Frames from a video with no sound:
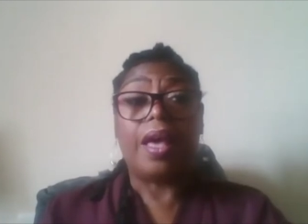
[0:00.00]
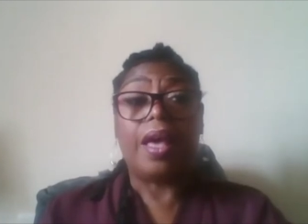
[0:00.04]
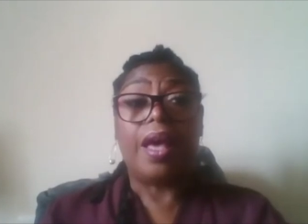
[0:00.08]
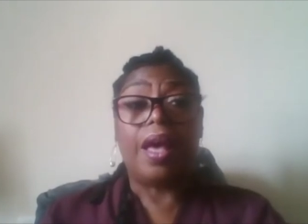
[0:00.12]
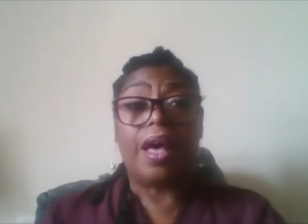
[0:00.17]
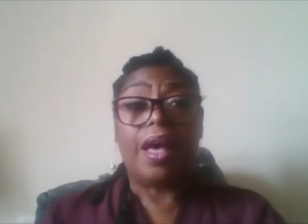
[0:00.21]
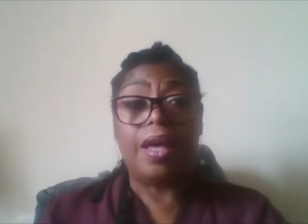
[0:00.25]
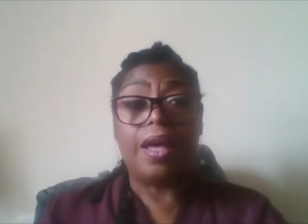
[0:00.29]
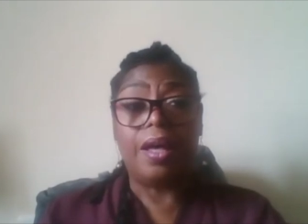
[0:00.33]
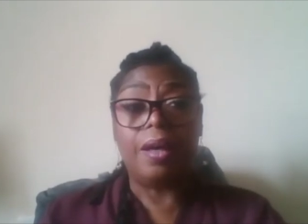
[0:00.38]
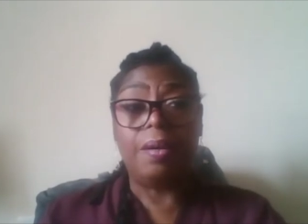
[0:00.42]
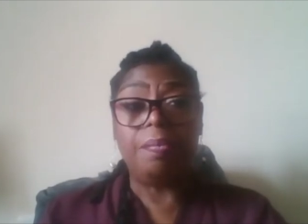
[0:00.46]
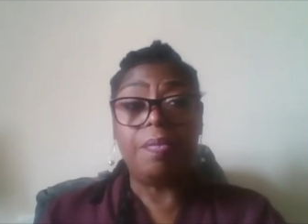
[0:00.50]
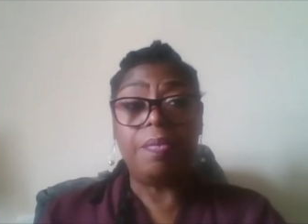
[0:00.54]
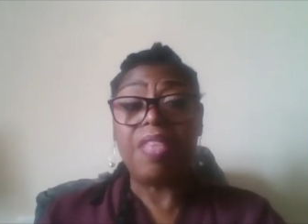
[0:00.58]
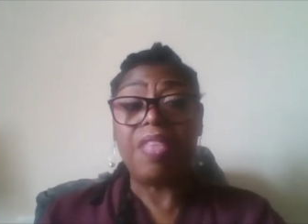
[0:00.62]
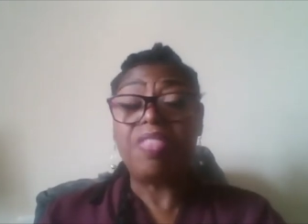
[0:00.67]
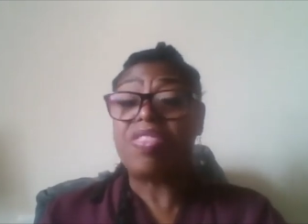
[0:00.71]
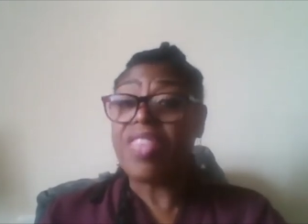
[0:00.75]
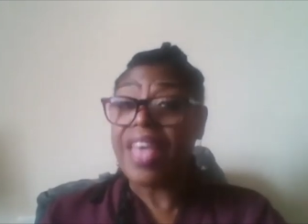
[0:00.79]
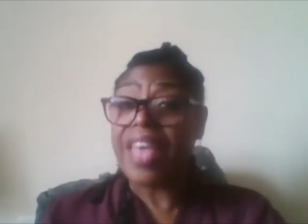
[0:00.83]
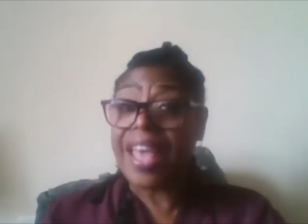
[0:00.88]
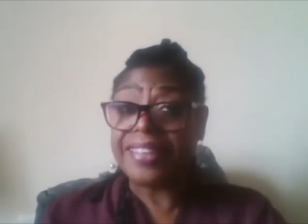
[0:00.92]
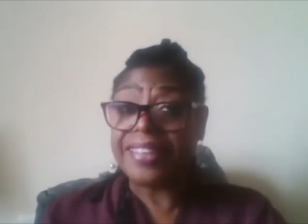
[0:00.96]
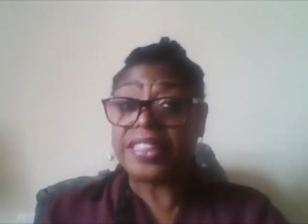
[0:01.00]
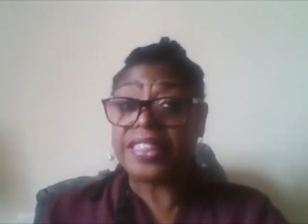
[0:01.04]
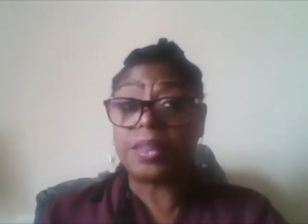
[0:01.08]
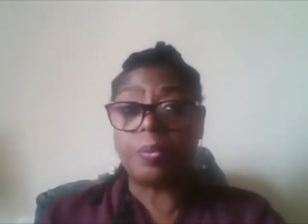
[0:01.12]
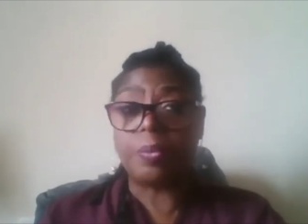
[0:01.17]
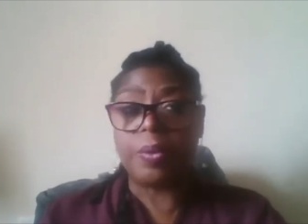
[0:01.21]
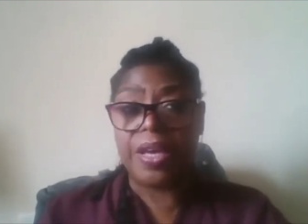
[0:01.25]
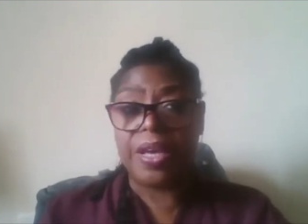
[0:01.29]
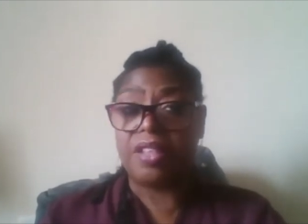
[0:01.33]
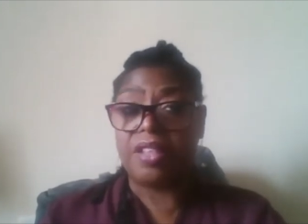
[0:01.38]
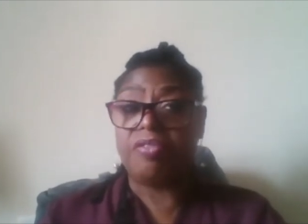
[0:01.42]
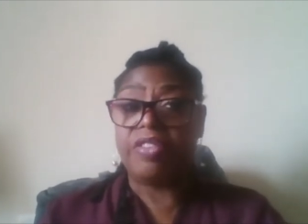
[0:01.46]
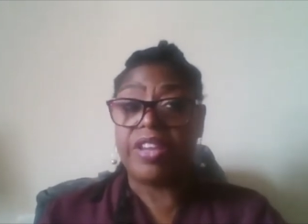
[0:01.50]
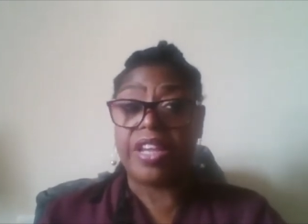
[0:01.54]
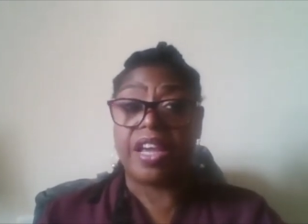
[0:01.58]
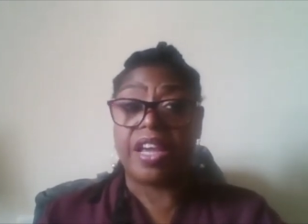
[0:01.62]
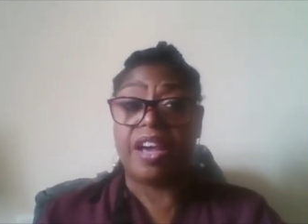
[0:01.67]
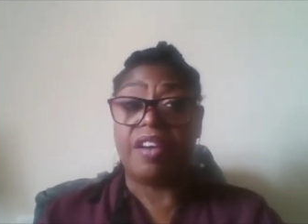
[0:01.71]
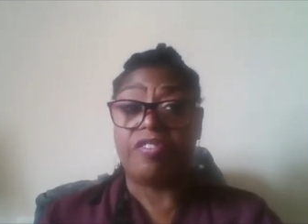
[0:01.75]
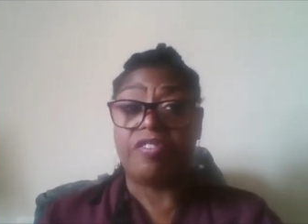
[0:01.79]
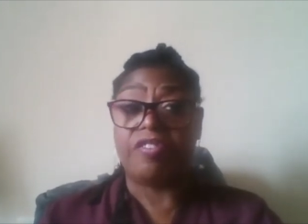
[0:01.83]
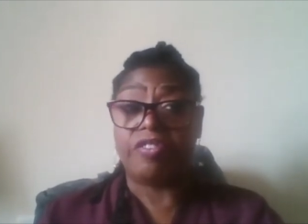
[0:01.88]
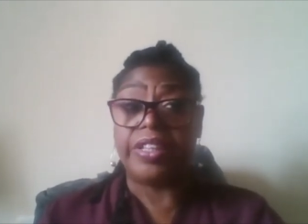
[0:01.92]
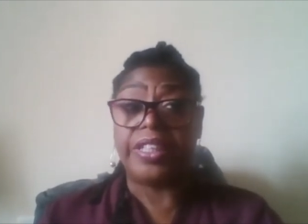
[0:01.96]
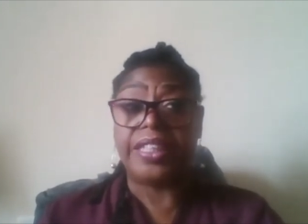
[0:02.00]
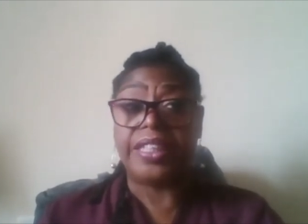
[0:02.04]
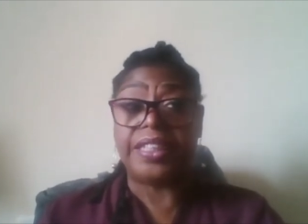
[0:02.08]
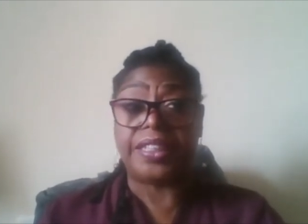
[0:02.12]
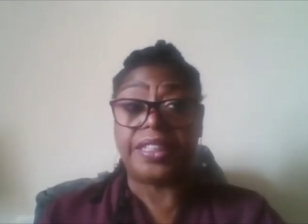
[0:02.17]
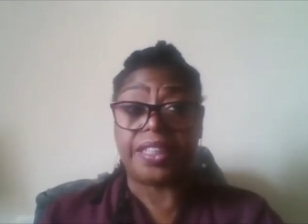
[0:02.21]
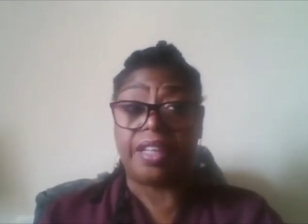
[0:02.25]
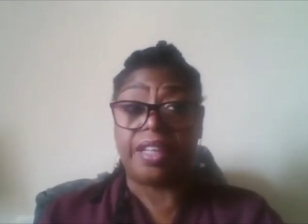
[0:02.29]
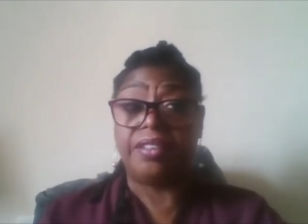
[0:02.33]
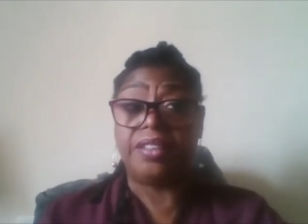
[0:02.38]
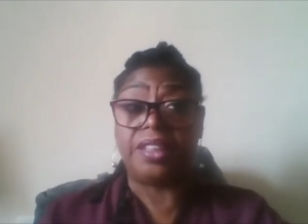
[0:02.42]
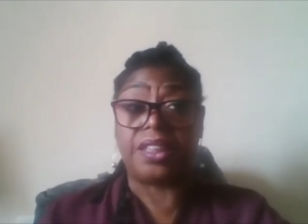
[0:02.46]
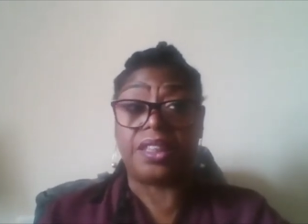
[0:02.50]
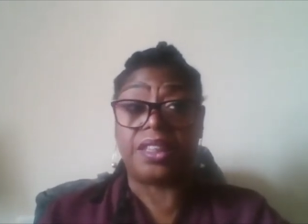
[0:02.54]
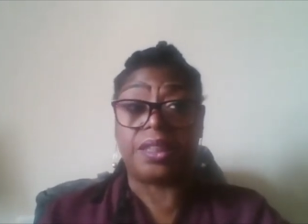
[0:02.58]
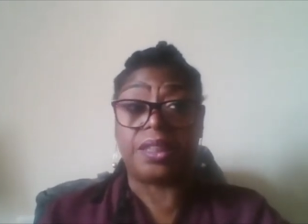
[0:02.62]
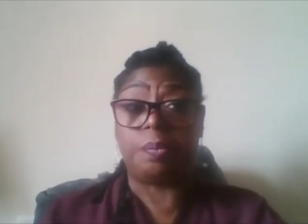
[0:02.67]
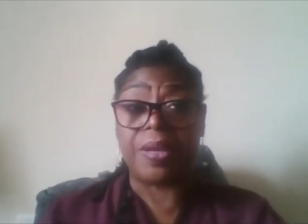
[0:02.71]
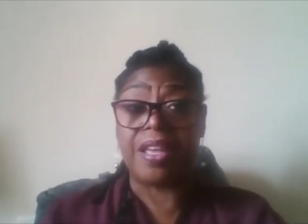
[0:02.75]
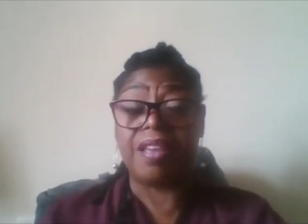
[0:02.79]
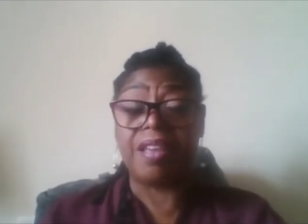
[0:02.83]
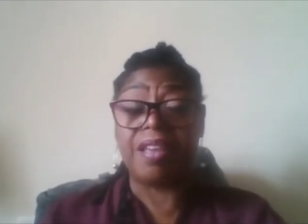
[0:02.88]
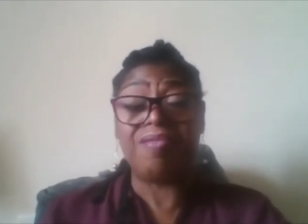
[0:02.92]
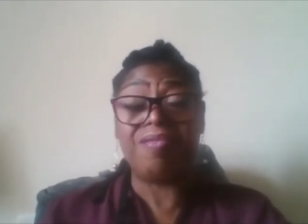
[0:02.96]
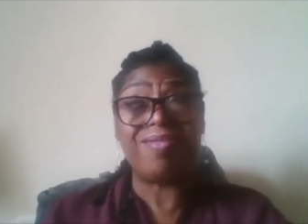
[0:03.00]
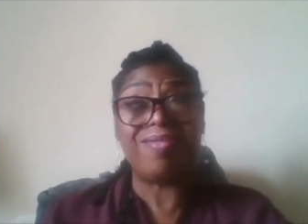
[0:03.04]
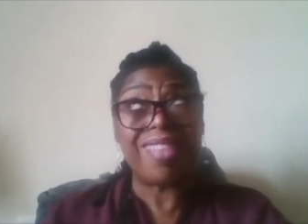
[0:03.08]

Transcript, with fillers: Um, that's where the recovery is going to be.